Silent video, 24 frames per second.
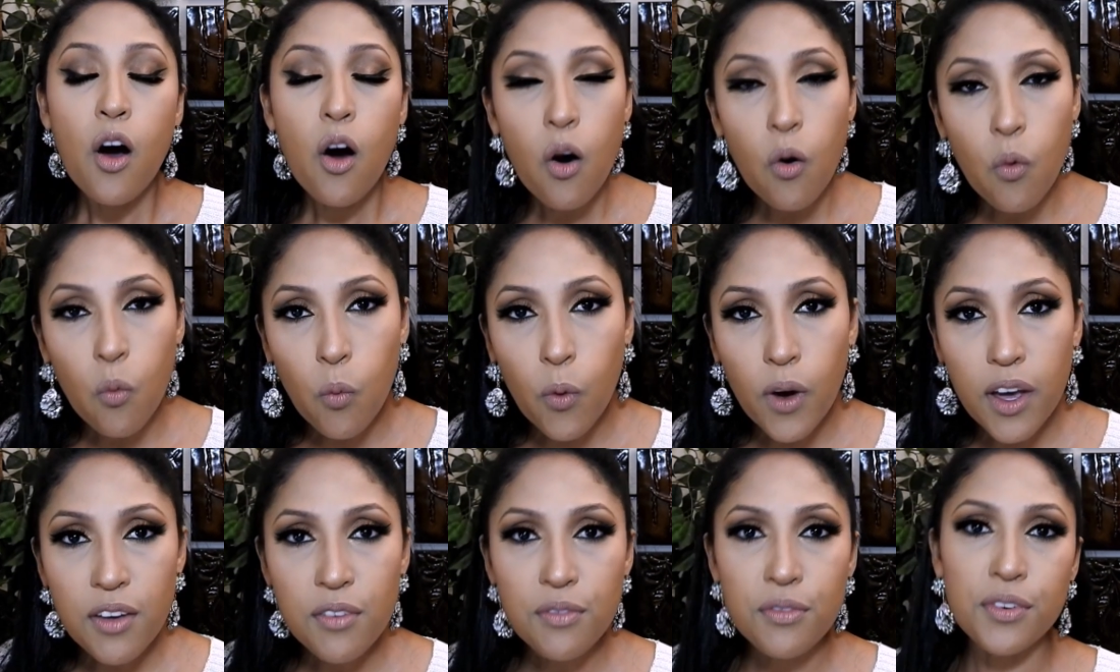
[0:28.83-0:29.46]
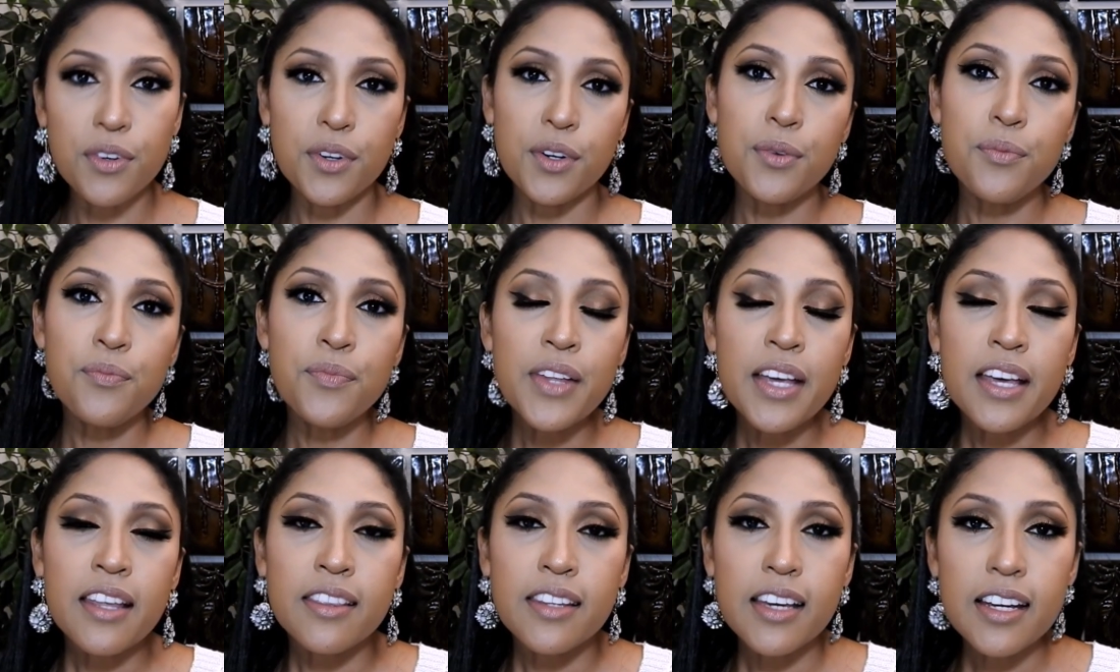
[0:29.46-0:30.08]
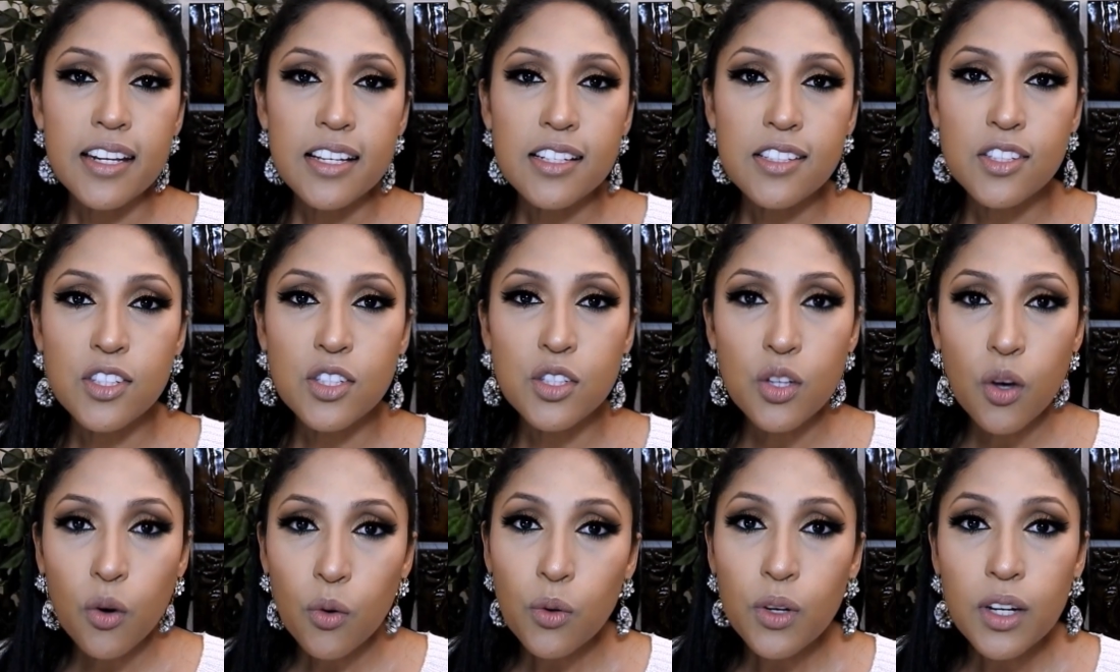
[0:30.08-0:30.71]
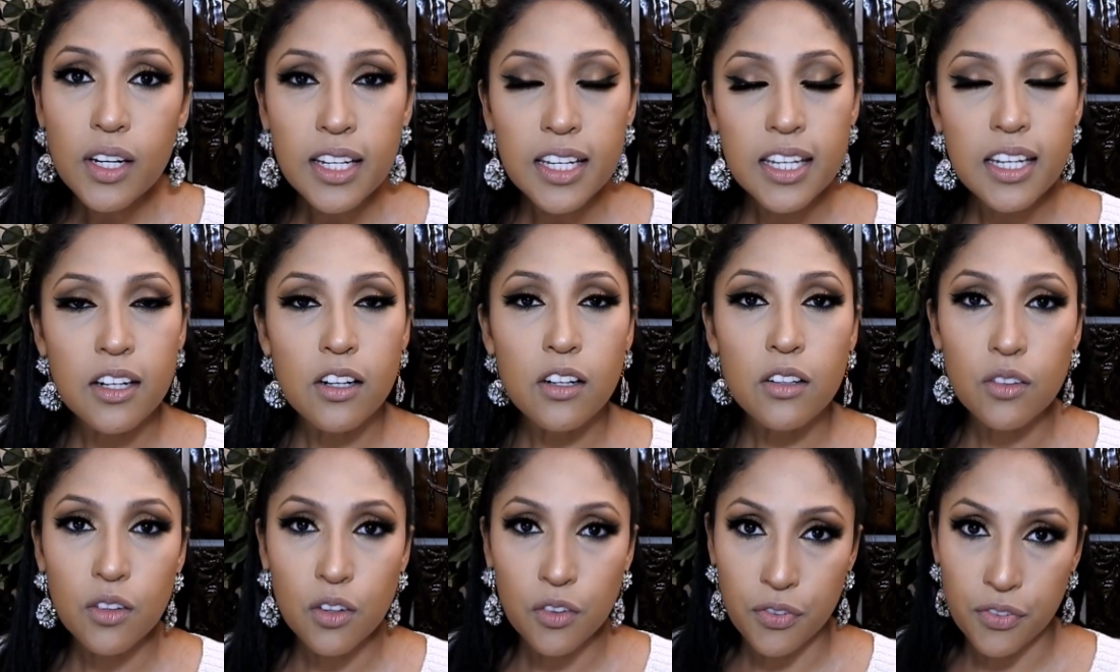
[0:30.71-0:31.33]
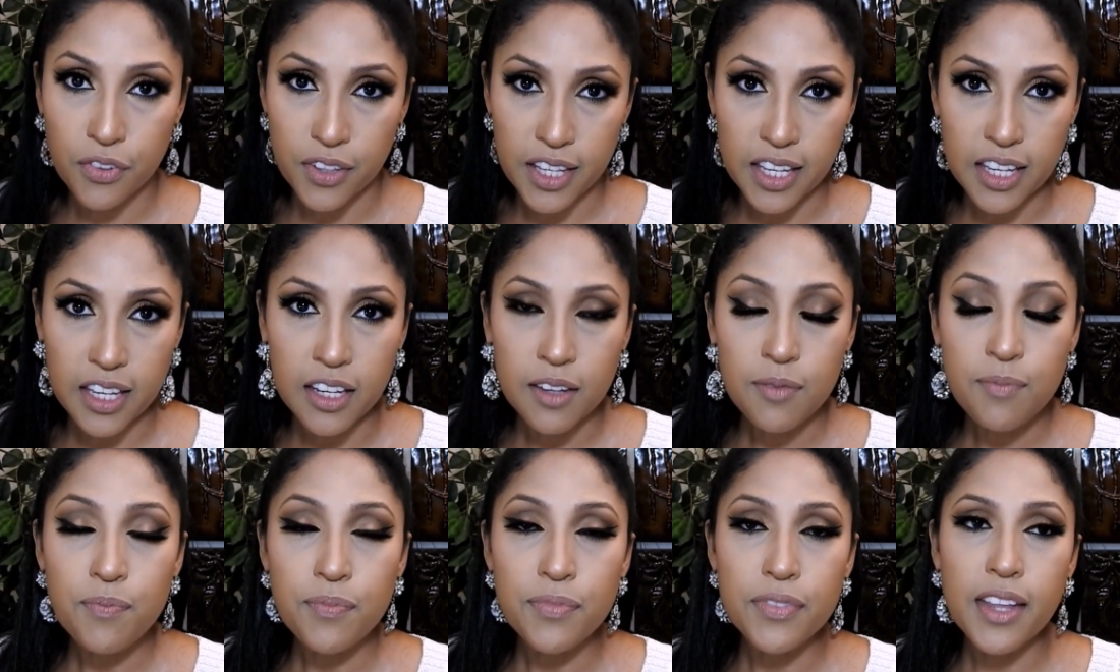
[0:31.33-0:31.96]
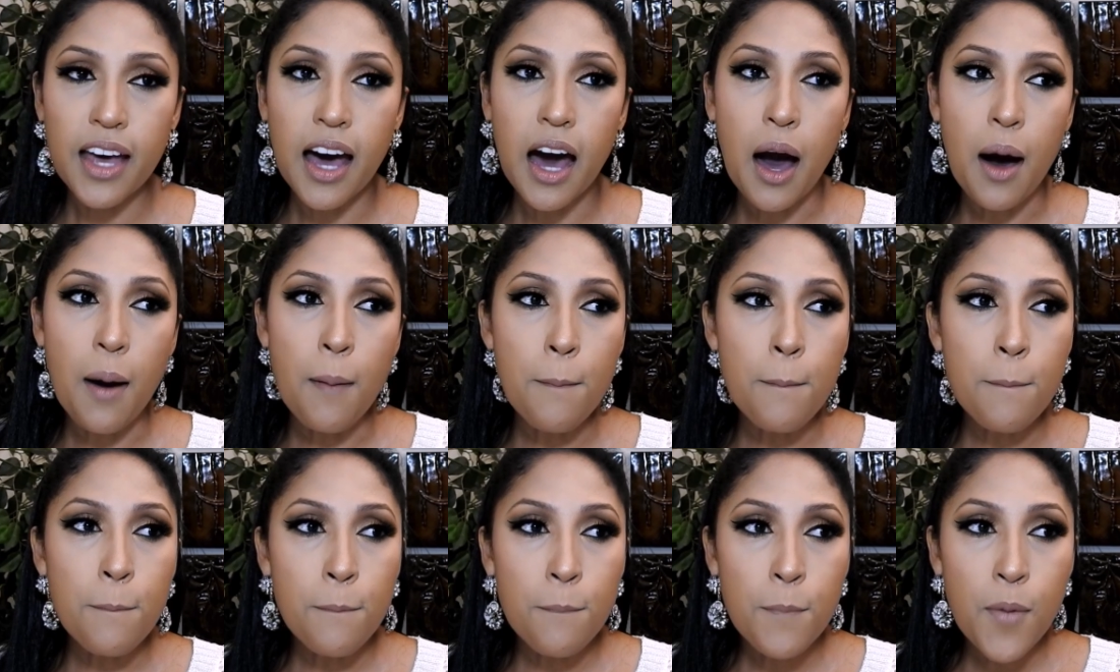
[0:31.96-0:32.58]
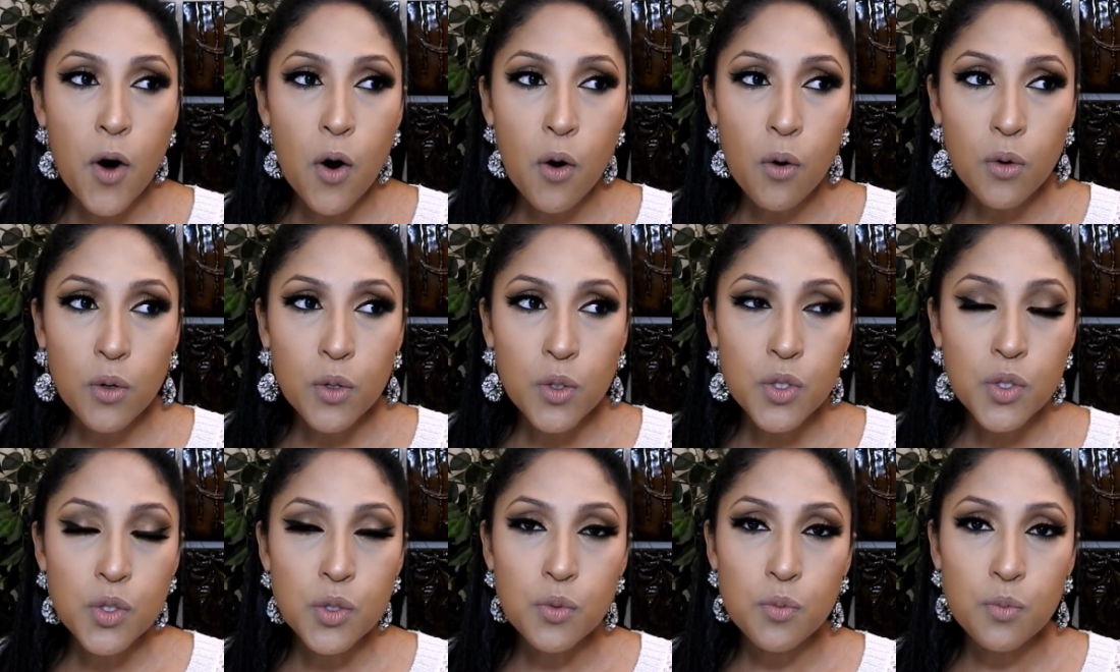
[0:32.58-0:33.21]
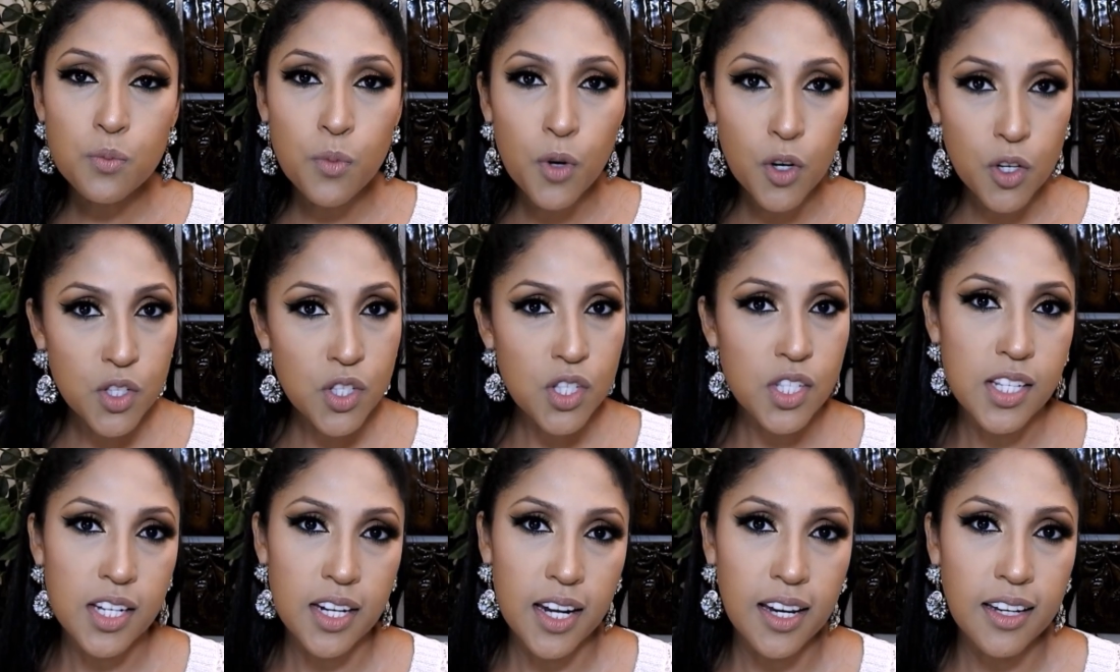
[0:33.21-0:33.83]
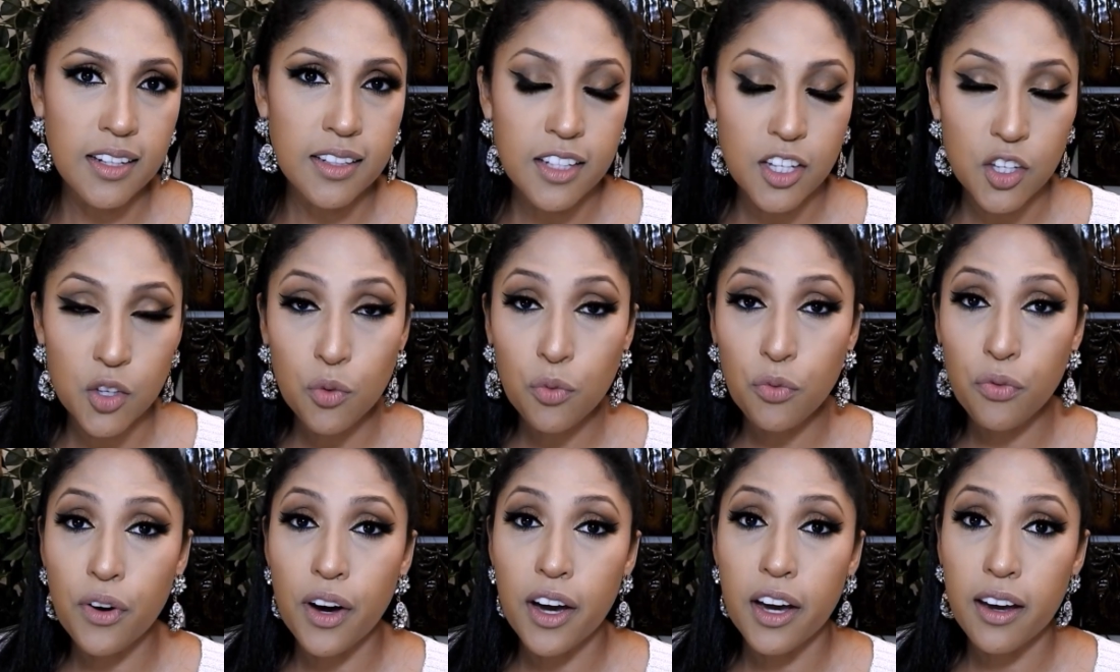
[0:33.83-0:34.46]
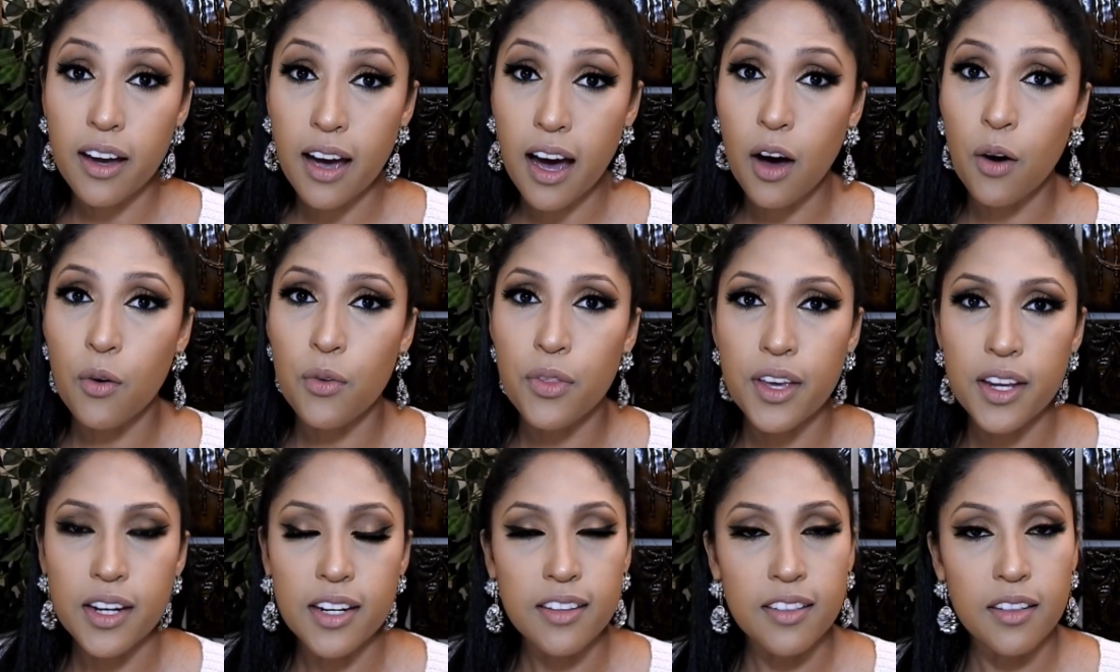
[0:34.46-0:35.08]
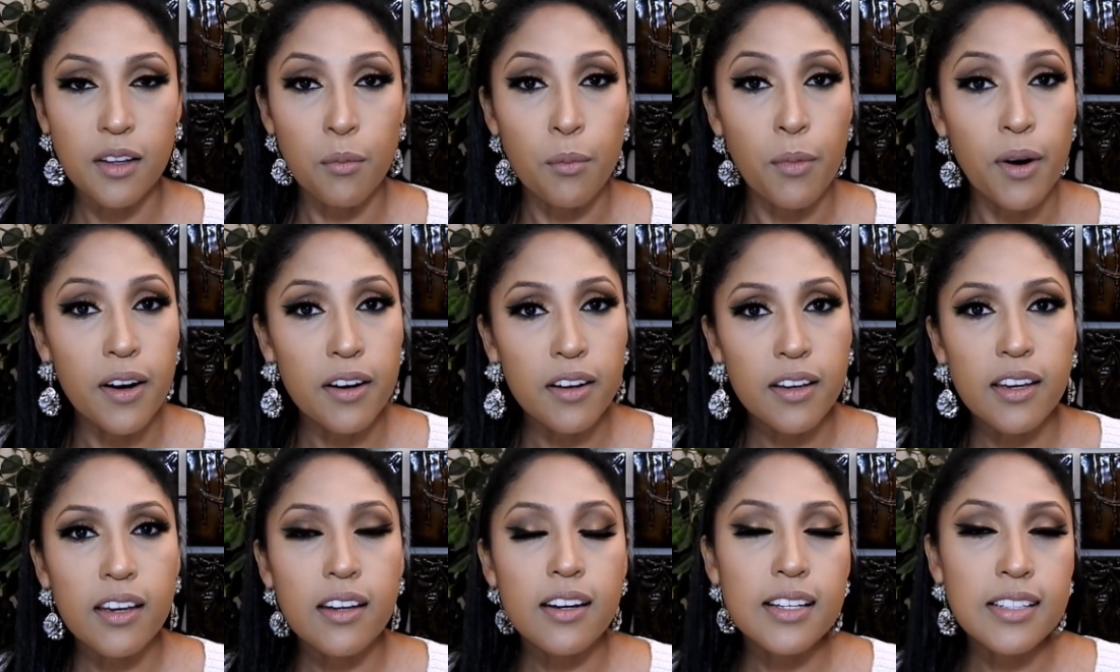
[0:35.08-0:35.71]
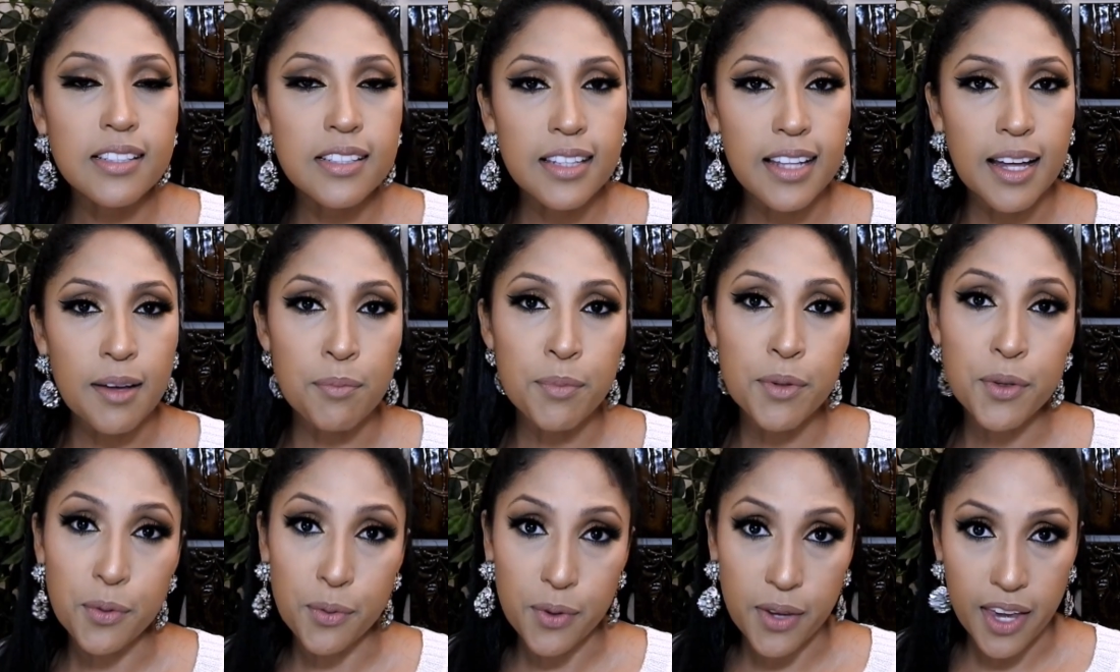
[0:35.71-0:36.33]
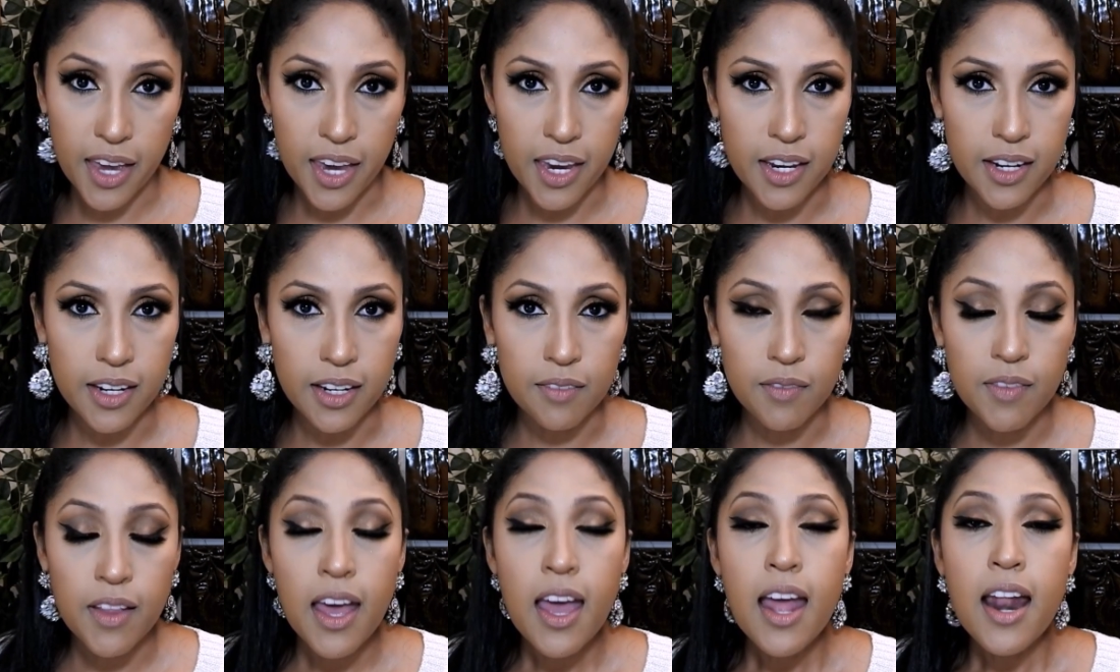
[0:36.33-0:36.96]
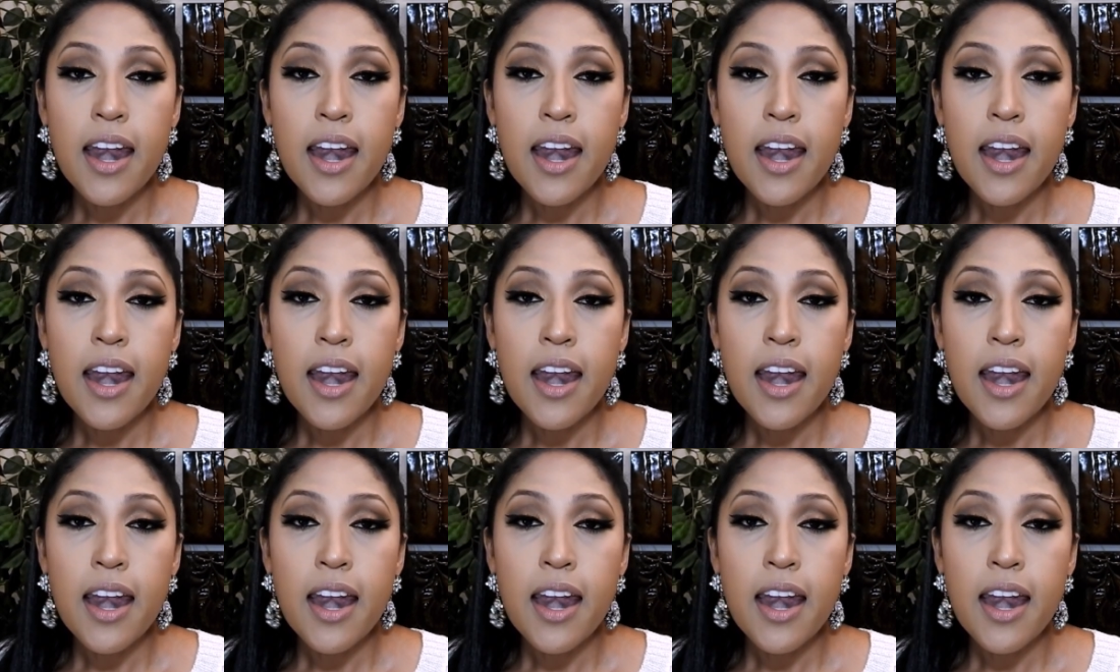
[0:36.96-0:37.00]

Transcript: However, there is so little of it that most Moissanite that you find out there in the market is lab created.